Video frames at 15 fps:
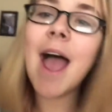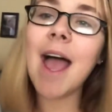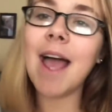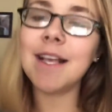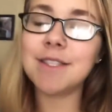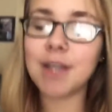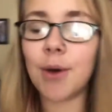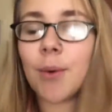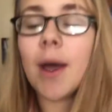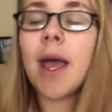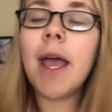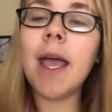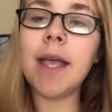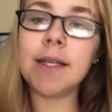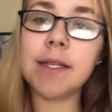So,
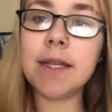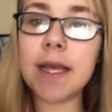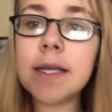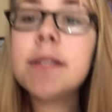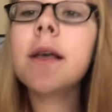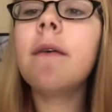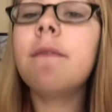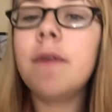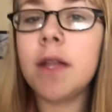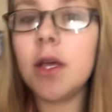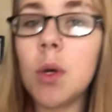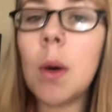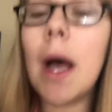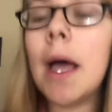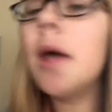in today's
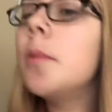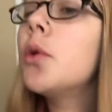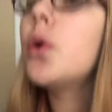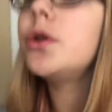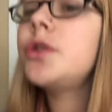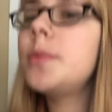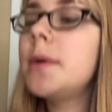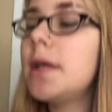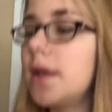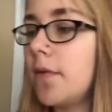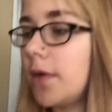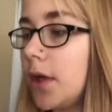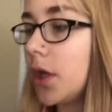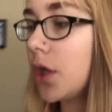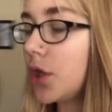video, I am going to be
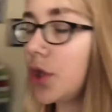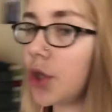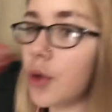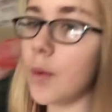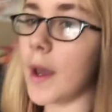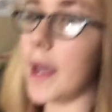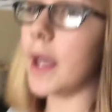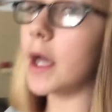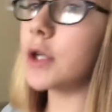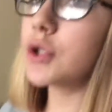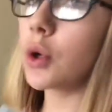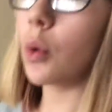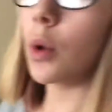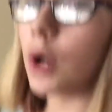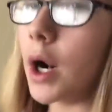giving you a
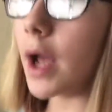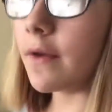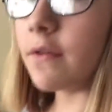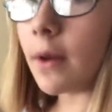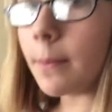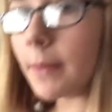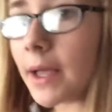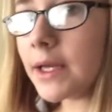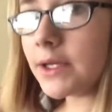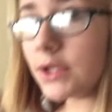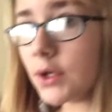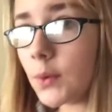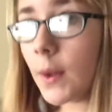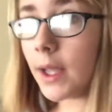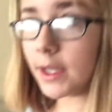tour of my
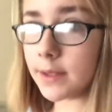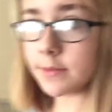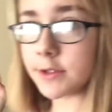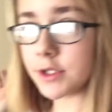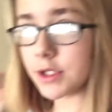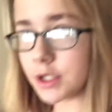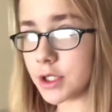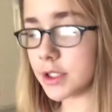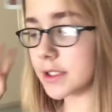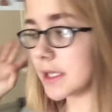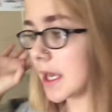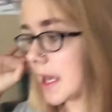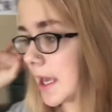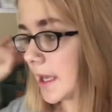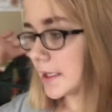new hamster's
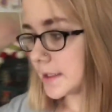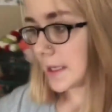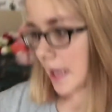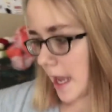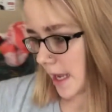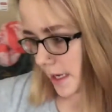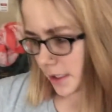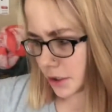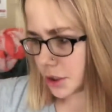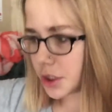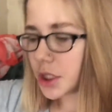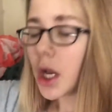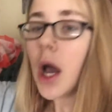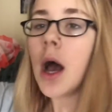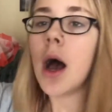
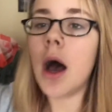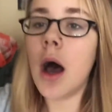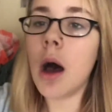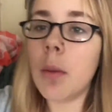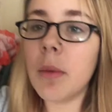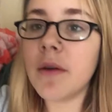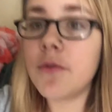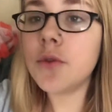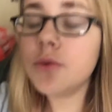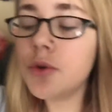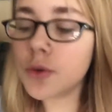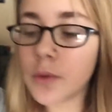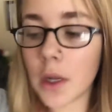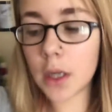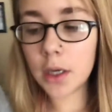cage. Um, if you
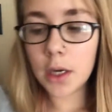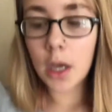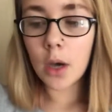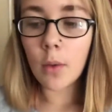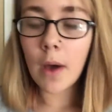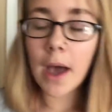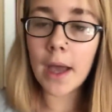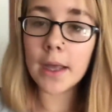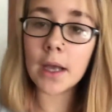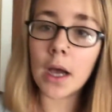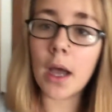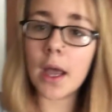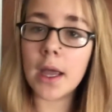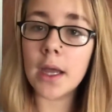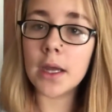do not know, I
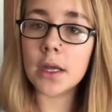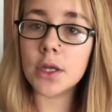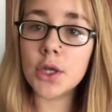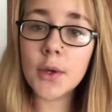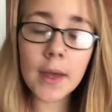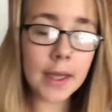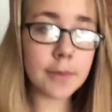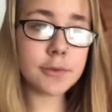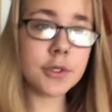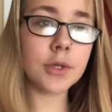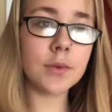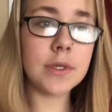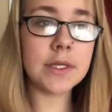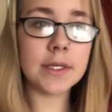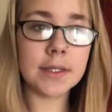got a new hamster
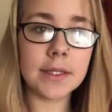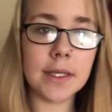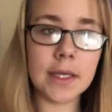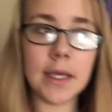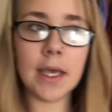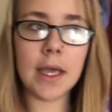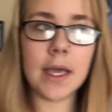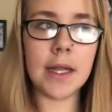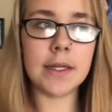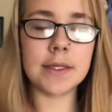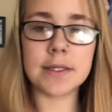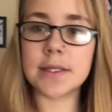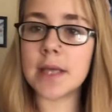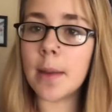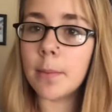recently in
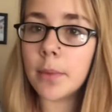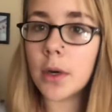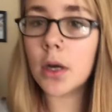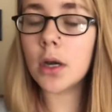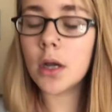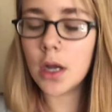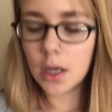December.